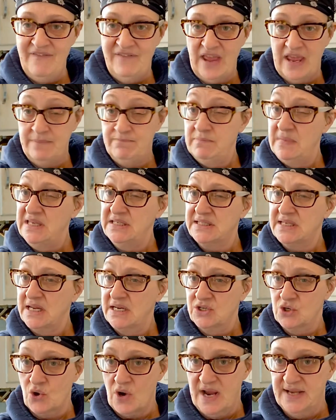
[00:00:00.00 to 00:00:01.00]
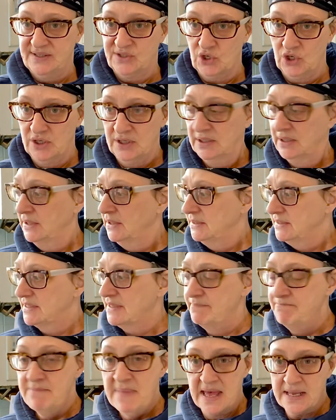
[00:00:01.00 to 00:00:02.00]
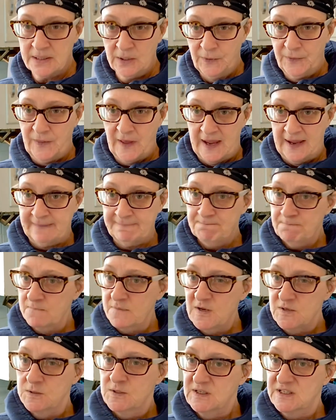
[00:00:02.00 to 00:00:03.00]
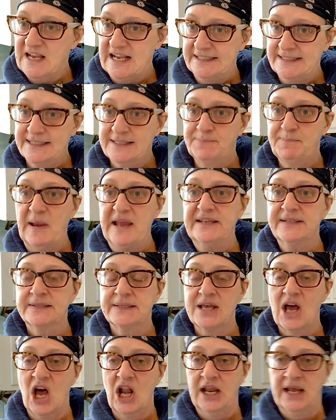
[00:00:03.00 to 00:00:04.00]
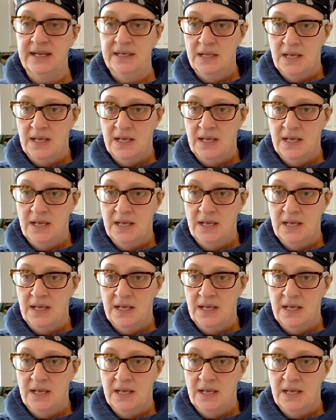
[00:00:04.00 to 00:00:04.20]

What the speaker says: a meat tenderizer. It's a metal thing. It's got spikes on it.